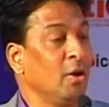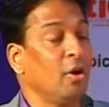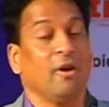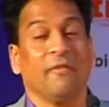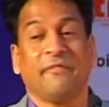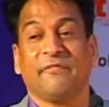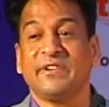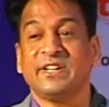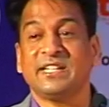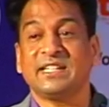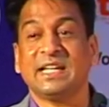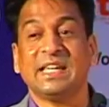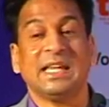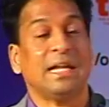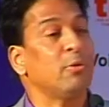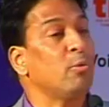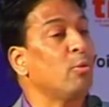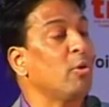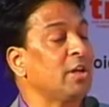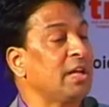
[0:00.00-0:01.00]

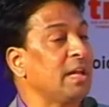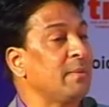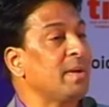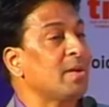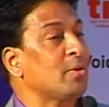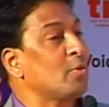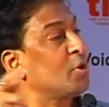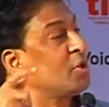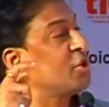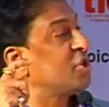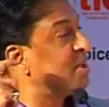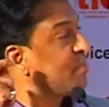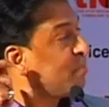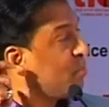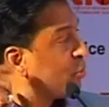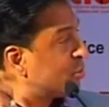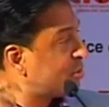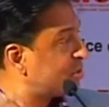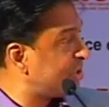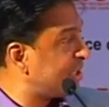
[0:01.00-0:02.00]
Officially, whatever question
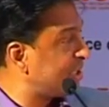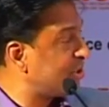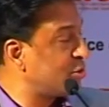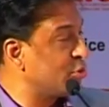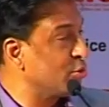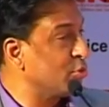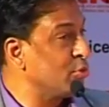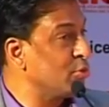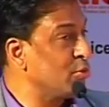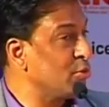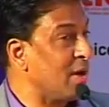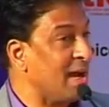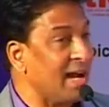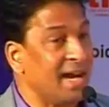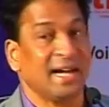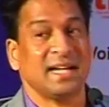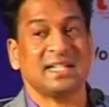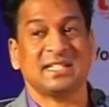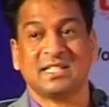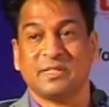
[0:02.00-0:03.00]
posted to
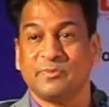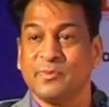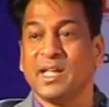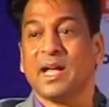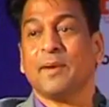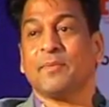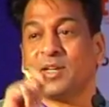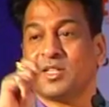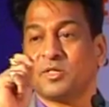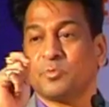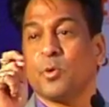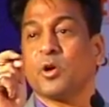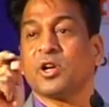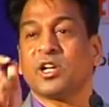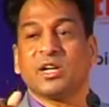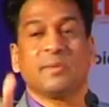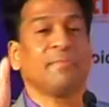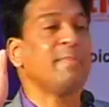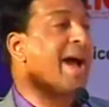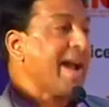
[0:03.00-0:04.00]
us, we have
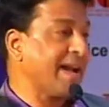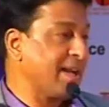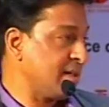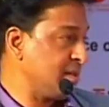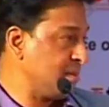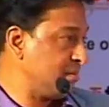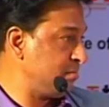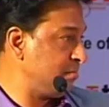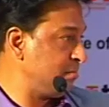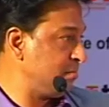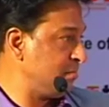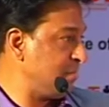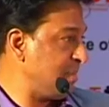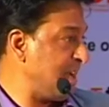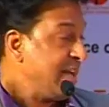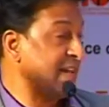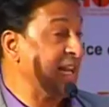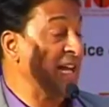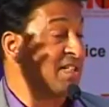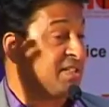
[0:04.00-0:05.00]
responded back,
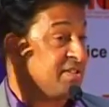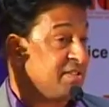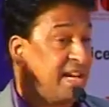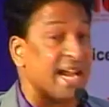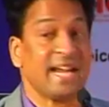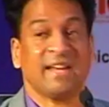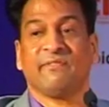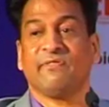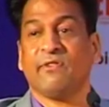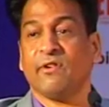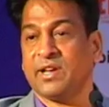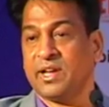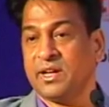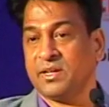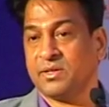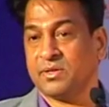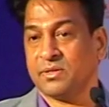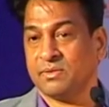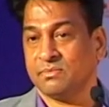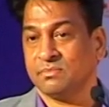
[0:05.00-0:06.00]
and I stand for
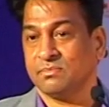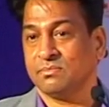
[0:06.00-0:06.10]
it.